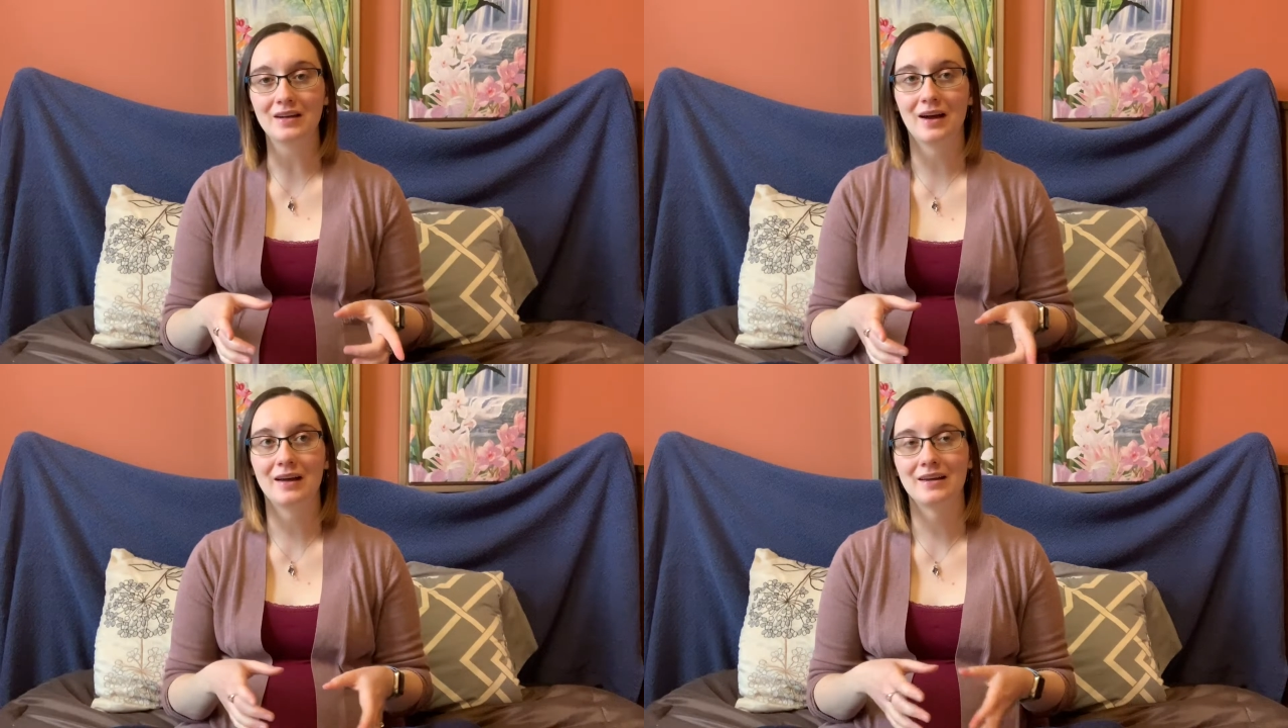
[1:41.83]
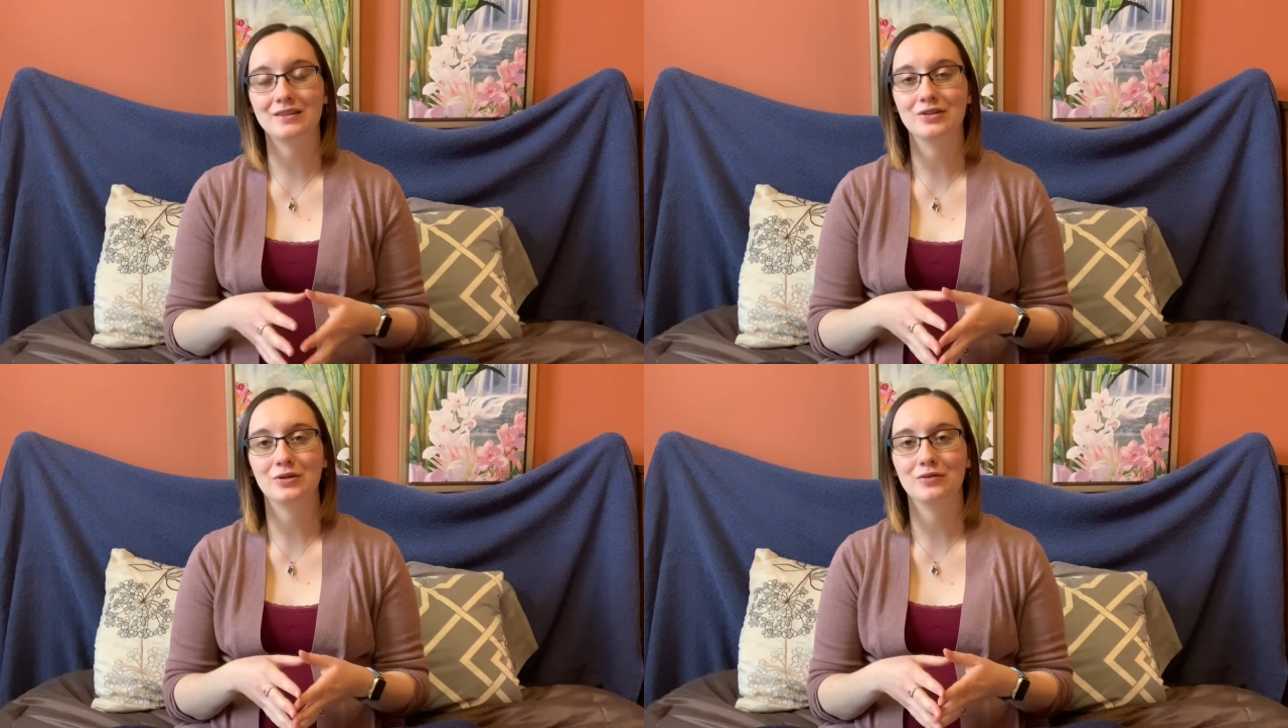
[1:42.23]
I had to
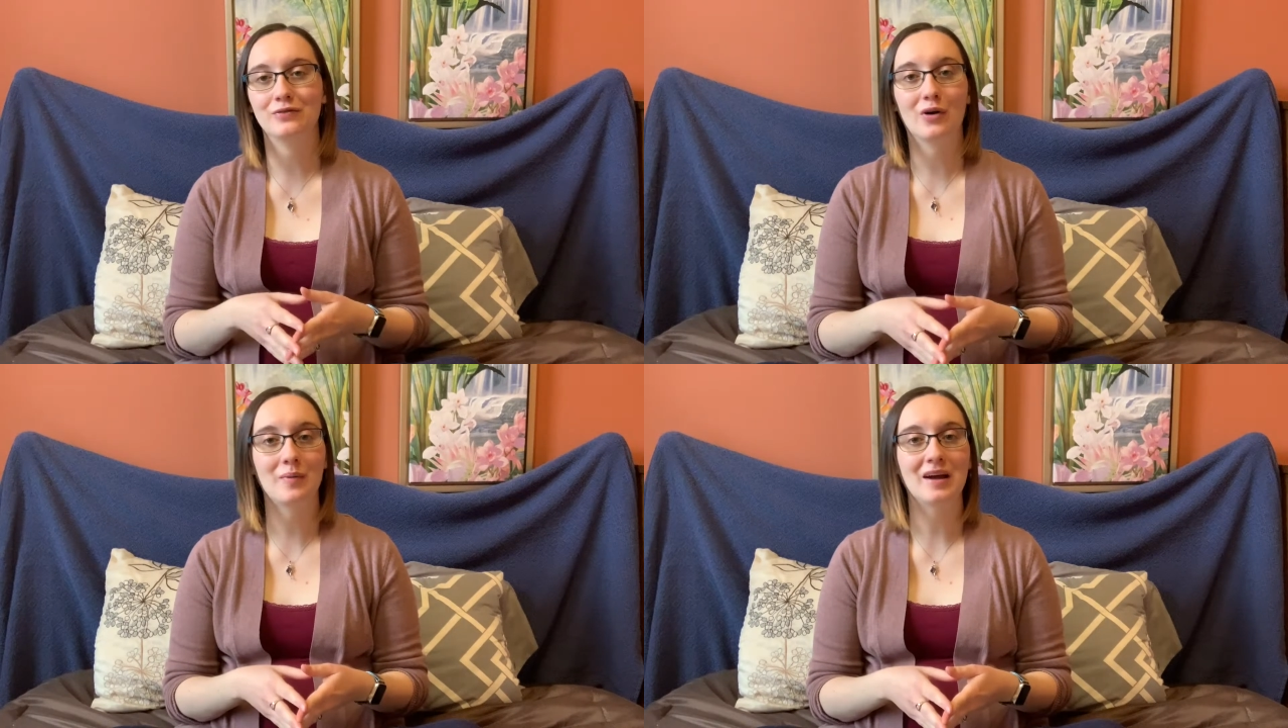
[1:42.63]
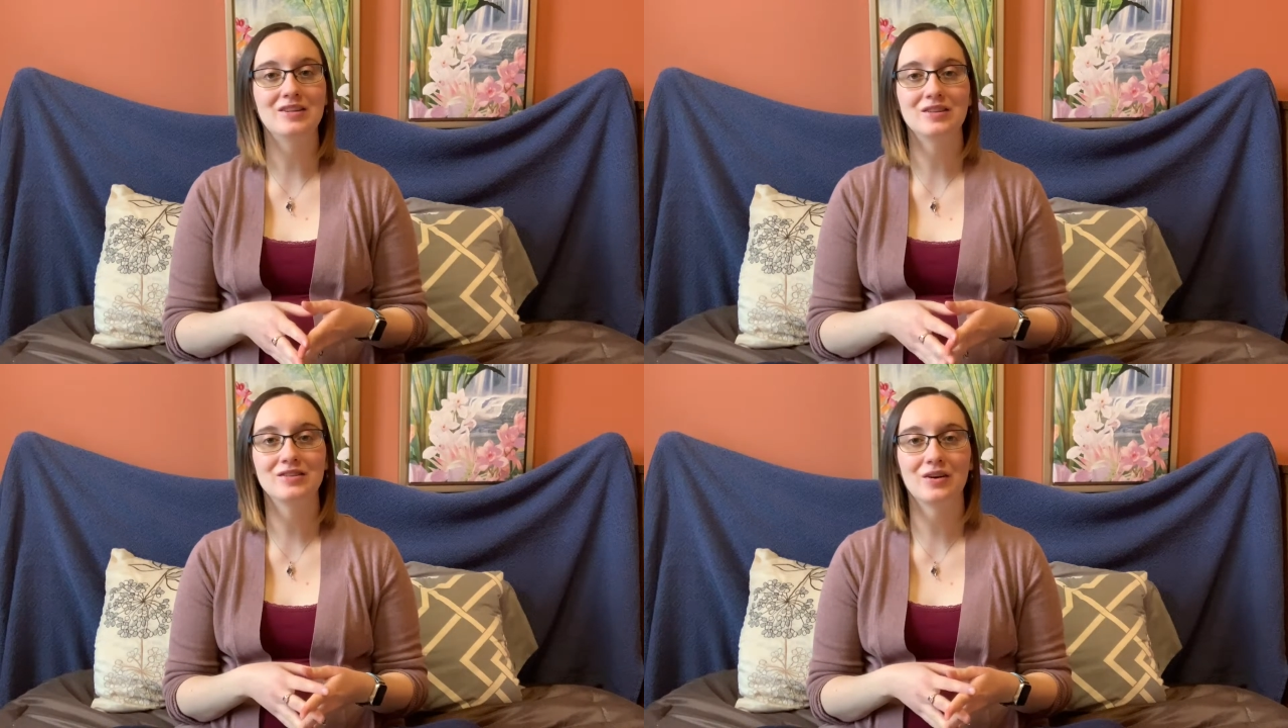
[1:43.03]
do 4
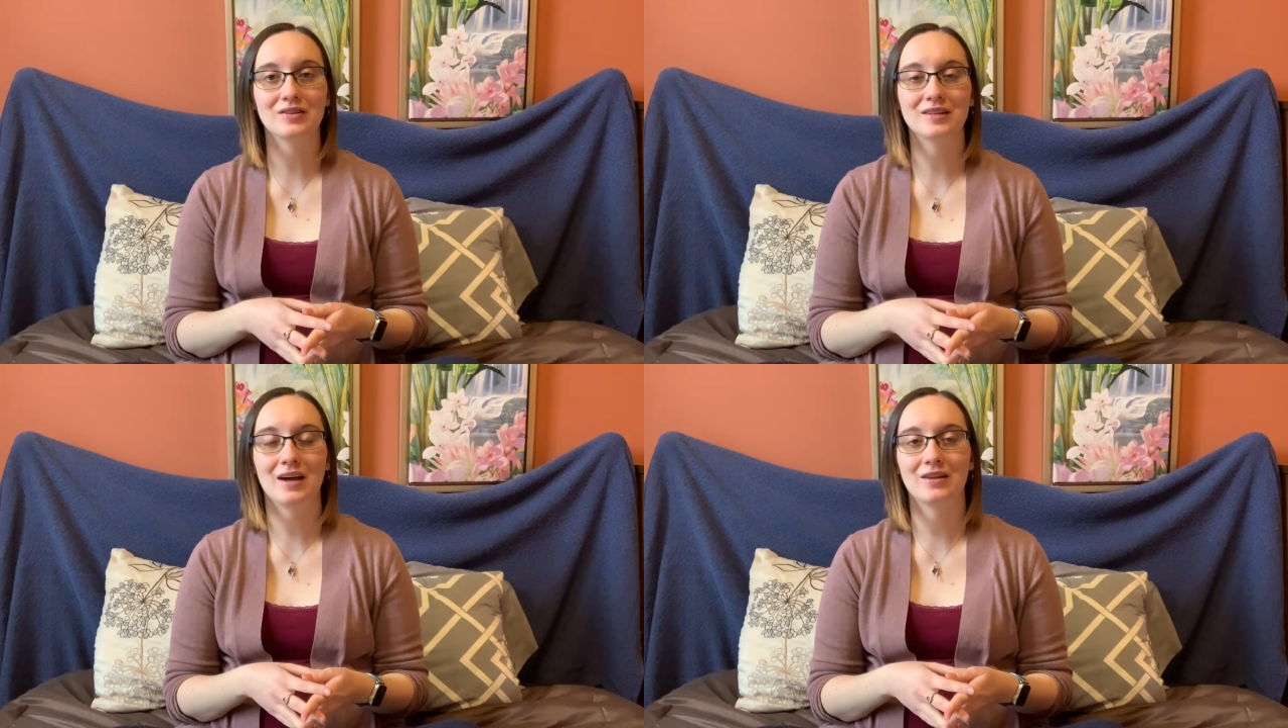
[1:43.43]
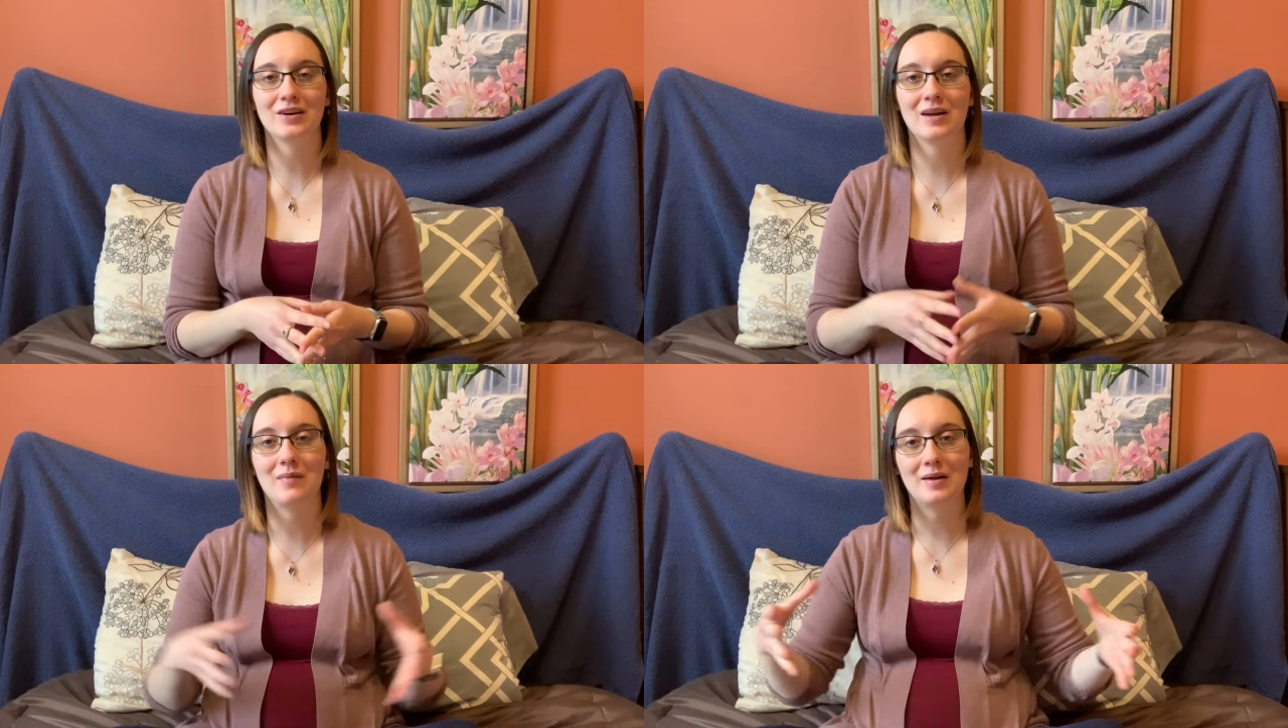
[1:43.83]
batches all together
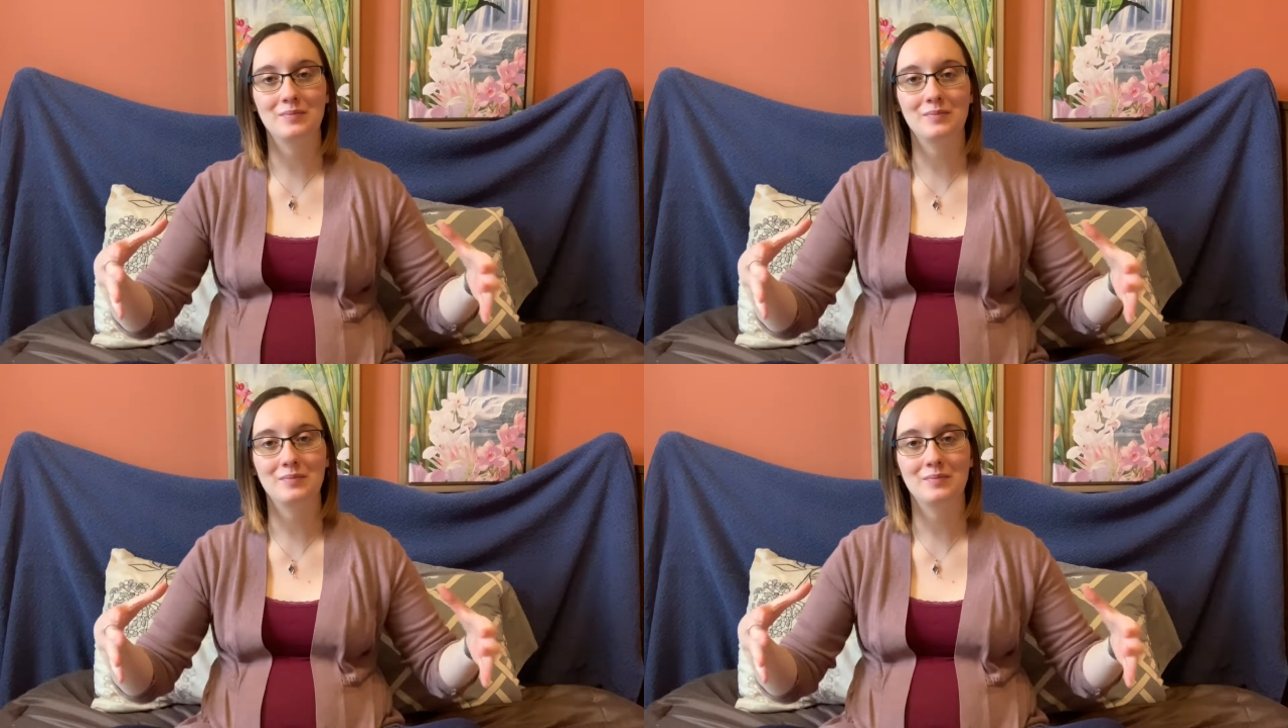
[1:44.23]
in my